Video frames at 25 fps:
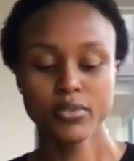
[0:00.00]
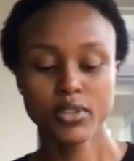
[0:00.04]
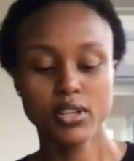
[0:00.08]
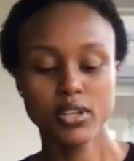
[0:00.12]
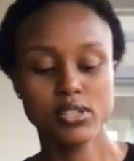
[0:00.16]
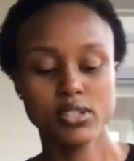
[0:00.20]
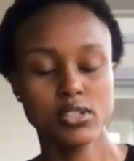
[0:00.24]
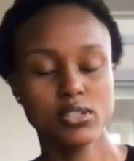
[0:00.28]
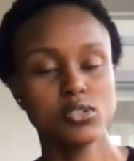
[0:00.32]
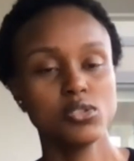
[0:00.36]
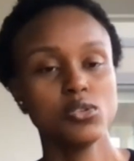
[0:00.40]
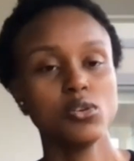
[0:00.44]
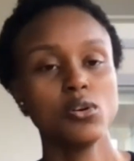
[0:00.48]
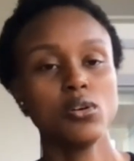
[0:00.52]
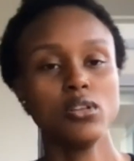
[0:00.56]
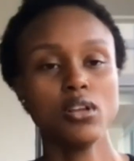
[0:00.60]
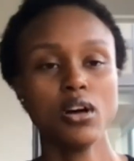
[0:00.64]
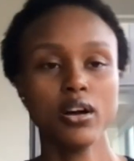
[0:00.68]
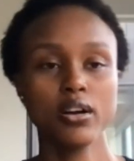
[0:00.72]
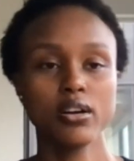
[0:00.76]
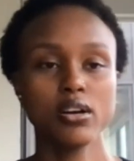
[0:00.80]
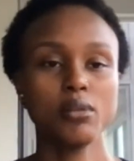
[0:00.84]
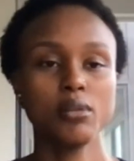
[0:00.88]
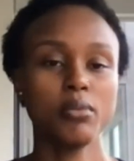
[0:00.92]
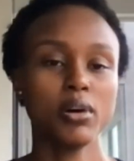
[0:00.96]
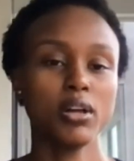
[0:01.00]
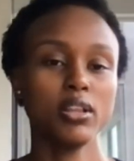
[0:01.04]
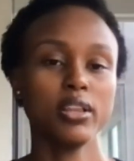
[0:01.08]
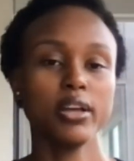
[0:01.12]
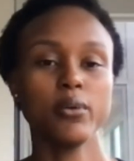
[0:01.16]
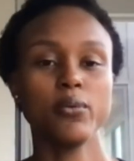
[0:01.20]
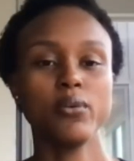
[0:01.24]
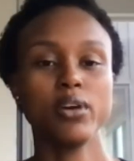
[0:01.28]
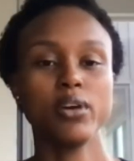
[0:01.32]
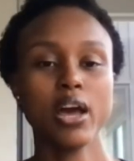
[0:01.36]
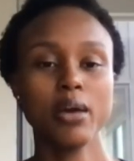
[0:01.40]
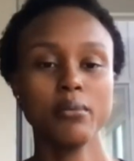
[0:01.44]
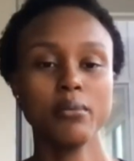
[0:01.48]
because it's no longer about
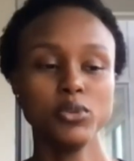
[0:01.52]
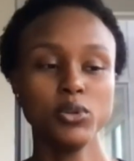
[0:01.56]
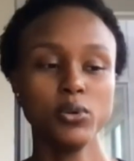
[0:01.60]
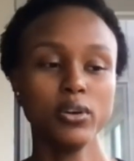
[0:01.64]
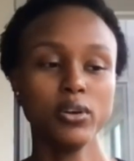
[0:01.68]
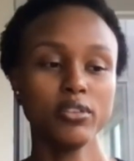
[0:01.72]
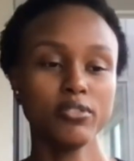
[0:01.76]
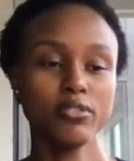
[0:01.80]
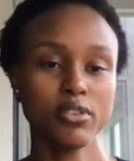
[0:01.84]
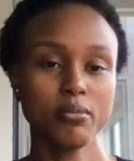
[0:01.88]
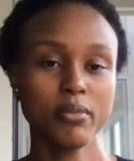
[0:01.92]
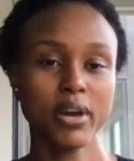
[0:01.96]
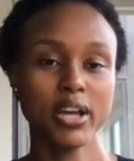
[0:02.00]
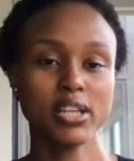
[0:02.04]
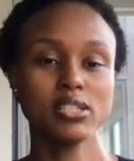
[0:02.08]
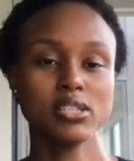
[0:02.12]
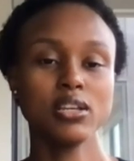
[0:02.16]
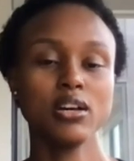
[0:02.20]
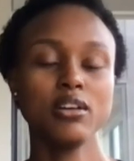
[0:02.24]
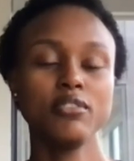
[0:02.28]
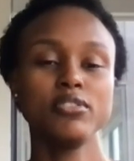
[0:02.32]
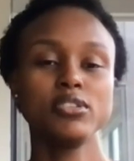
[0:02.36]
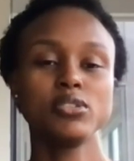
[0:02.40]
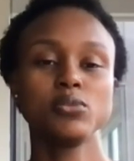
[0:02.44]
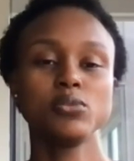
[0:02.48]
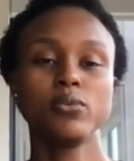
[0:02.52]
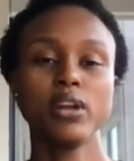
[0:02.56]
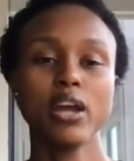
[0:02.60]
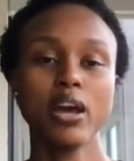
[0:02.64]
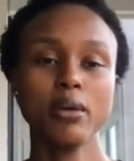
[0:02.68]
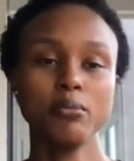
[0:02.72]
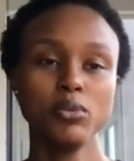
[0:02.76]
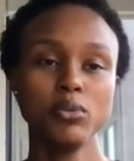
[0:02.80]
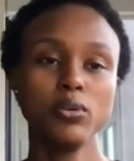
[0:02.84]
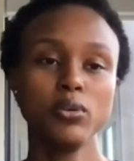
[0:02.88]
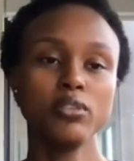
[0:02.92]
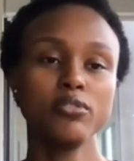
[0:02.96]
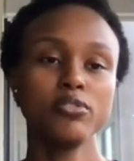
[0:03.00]
like what I'm doing for myself, it's what
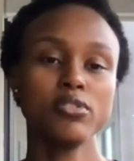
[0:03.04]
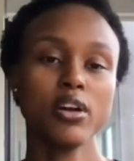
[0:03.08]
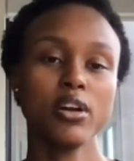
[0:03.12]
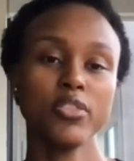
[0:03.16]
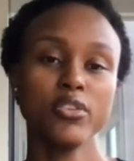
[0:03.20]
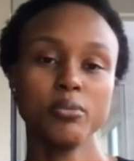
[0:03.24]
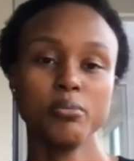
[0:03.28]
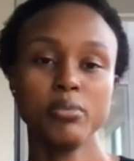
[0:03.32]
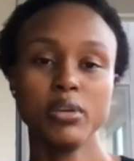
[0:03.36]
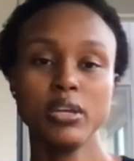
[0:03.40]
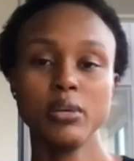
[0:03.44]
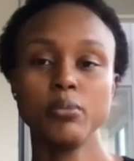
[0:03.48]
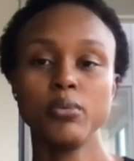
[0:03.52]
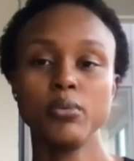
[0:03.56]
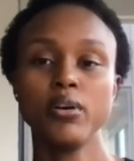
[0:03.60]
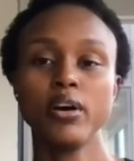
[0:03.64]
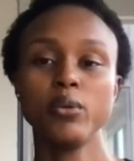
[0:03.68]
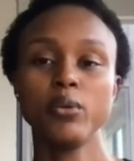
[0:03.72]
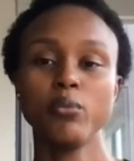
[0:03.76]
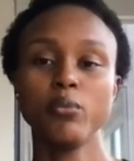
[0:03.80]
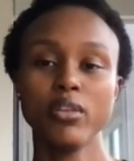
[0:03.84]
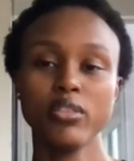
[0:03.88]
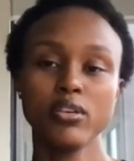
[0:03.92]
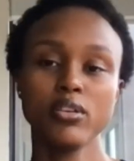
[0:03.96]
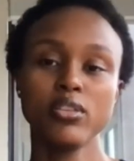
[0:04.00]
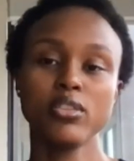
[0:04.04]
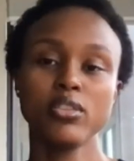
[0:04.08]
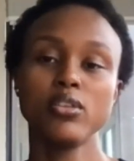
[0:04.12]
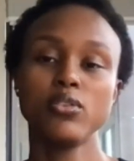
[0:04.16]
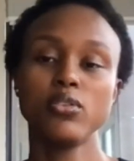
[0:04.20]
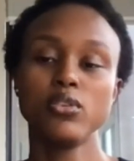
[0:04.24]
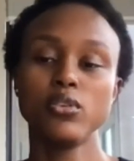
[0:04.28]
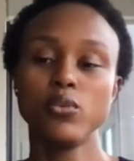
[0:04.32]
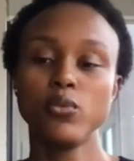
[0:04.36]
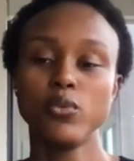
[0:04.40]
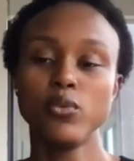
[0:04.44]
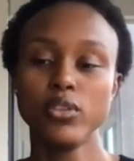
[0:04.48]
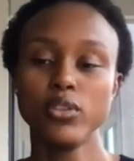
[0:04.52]
I'm doing for other people, and whether
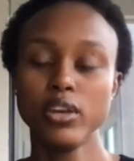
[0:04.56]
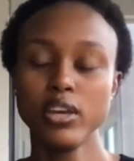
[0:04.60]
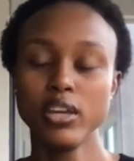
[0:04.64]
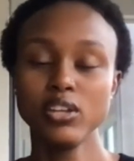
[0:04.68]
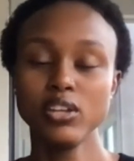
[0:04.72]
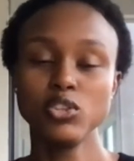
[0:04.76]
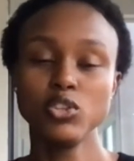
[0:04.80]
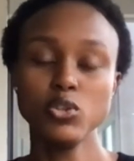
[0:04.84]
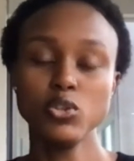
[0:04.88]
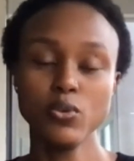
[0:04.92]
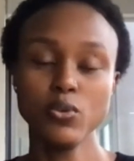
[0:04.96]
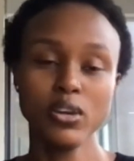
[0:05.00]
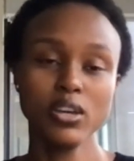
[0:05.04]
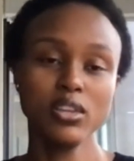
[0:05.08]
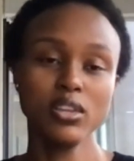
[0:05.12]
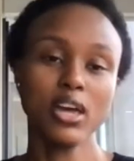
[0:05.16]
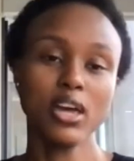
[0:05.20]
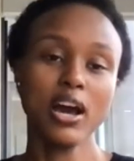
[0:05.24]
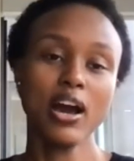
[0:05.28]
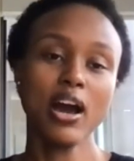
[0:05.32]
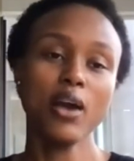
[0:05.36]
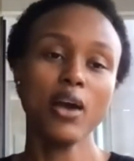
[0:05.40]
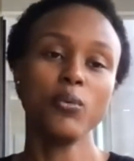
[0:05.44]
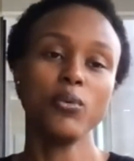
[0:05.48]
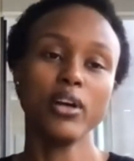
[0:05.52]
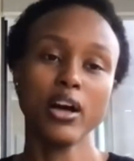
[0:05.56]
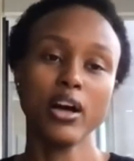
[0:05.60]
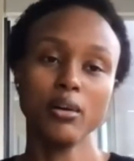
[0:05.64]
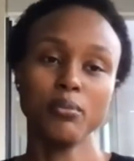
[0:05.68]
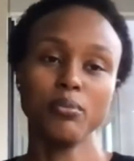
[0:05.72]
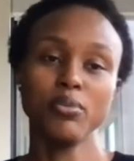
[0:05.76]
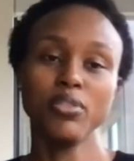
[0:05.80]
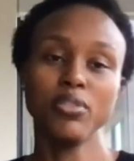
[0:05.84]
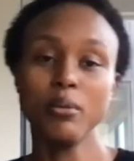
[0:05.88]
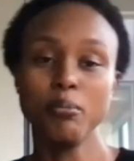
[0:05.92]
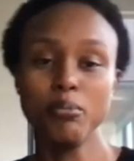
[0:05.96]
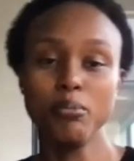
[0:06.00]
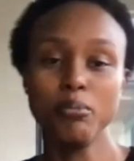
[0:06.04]
in doing that, I will
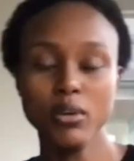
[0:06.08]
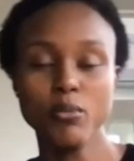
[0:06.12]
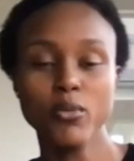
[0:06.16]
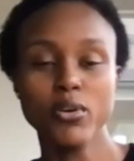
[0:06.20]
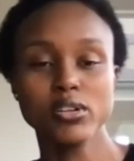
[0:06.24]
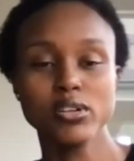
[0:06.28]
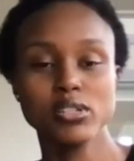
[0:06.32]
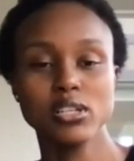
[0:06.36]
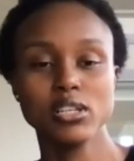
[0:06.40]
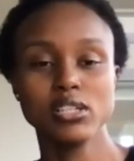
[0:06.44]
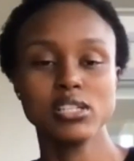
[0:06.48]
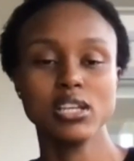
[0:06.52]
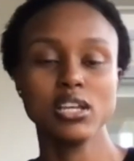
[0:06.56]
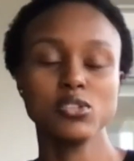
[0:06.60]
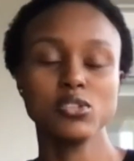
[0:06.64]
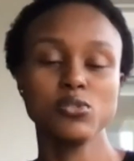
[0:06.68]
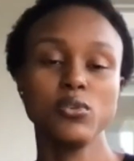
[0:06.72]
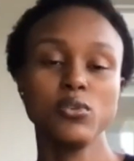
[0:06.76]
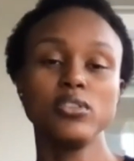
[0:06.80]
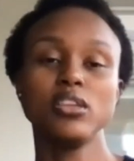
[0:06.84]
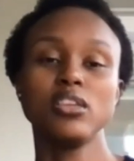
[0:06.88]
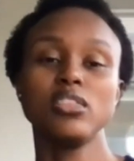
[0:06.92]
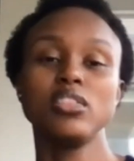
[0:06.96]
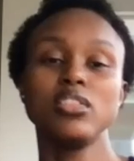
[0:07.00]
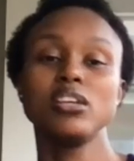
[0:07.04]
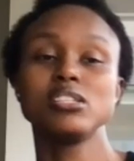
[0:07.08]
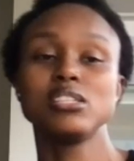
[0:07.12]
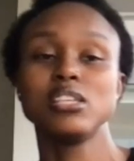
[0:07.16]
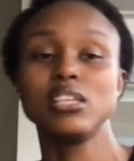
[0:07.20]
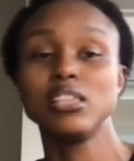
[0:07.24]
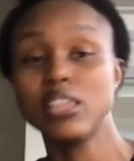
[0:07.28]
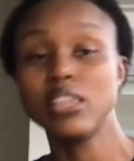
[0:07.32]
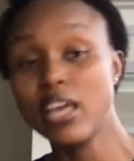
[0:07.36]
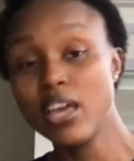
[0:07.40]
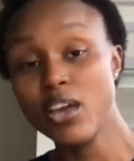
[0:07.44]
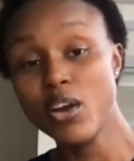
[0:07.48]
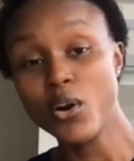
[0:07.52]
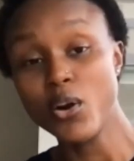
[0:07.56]
help them be more successful in the things
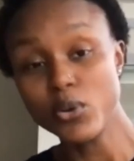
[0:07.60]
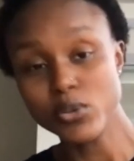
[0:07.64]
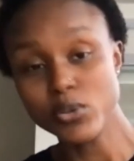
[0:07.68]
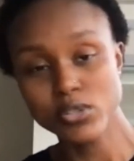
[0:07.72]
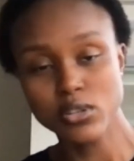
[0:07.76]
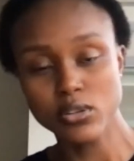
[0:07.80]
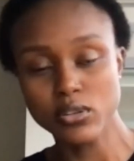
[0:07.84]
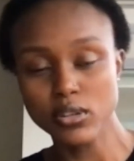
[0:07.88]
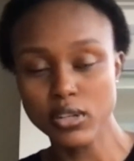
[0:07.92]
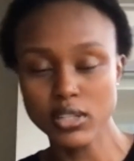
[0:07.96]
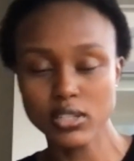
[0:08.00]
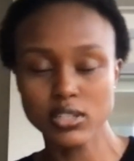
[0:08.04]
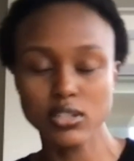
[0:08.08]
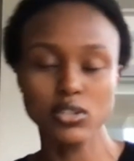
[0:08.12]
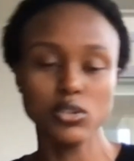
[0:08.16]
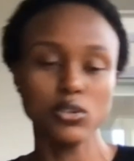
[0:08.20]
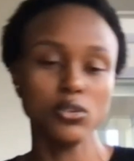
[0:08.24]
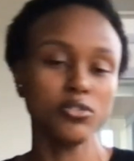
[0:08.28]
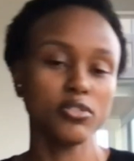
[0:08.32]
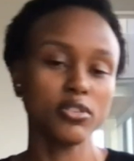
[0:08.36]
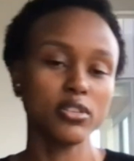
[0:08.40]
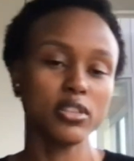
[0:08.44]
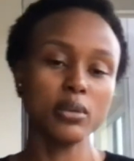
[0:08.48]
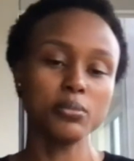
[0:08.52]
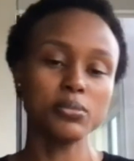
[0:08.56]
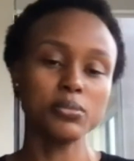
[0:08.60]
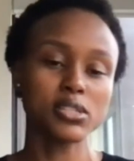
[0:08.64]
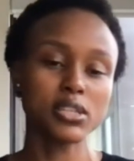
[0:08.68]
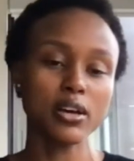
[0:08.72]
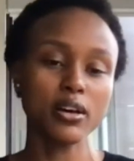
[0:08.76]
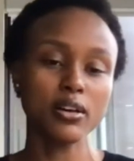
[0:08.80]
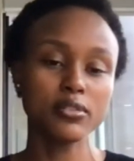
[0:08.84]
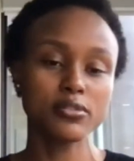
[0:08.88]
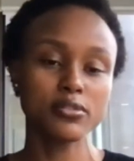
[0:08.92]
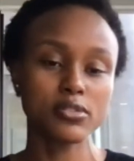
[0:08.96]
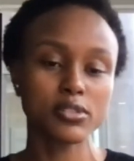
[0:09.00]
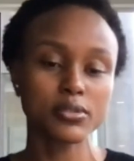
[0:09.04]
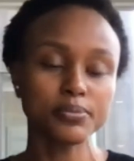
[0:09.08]
that they also need to do for
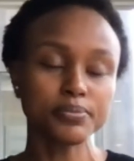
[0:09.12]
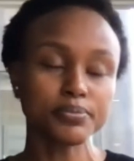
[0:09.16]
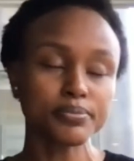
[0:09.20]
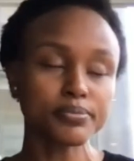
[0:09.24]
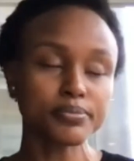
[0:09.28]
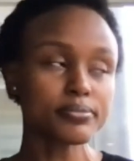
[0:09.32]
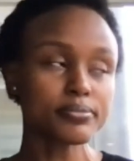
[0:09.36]
themselves.